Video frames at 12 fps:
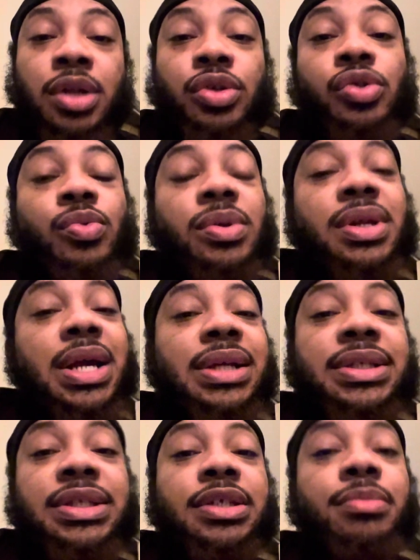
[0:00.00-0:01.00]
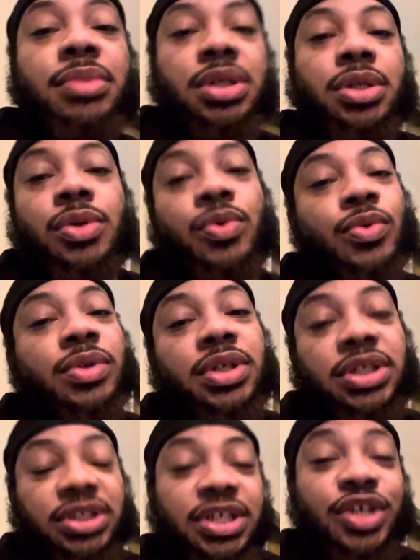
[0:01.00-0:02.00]
You would not see me on
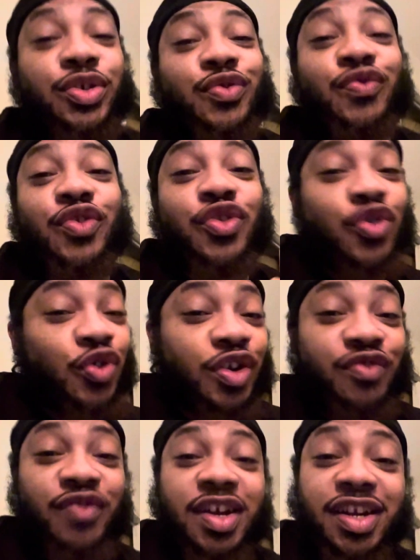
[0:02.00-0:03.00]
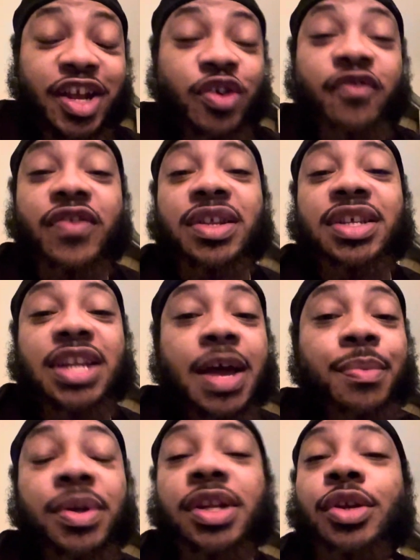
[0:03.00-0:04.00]
this channel recording right now if I did not
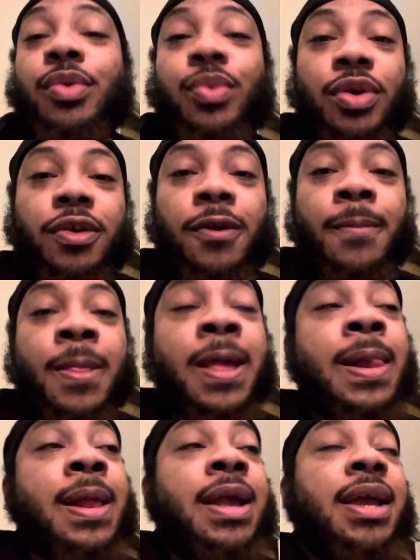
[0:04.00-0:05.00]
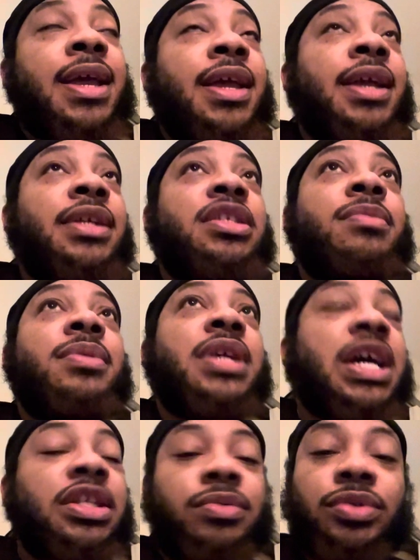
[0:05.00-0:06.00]
put in the work. And to be
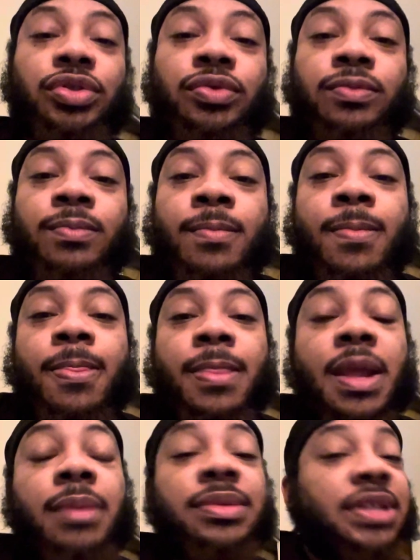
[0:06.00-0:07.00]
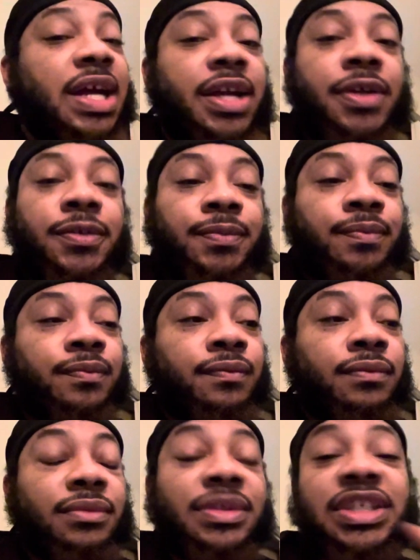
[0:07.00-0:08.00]
honest with you, I'm tired.
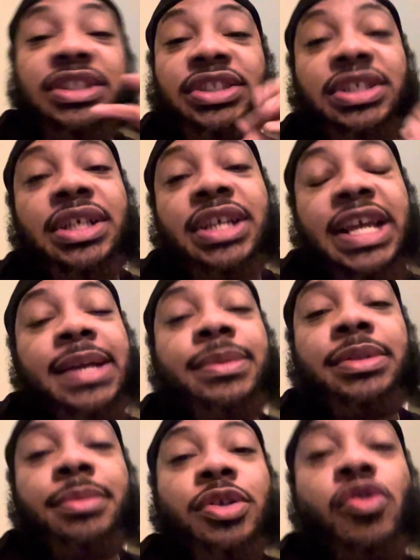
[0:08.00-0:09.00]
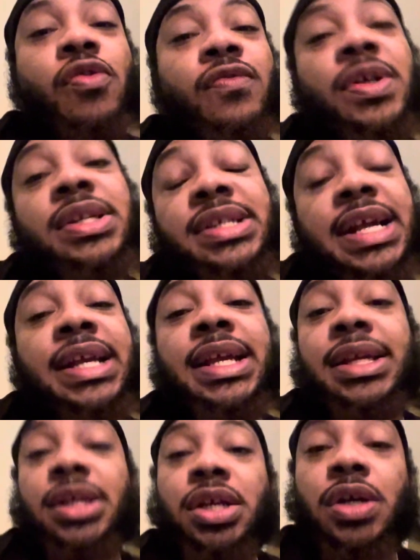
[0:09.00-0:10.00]
This shit came to me over a decade
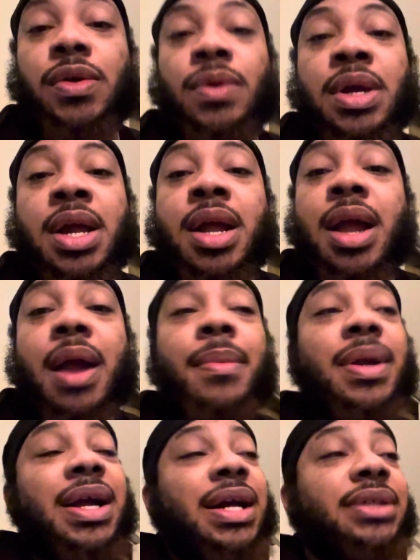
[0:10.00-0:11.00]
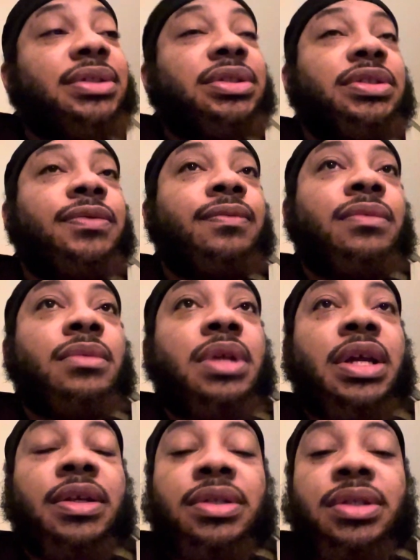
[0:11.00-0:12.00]
ago. I mean, honestly, like,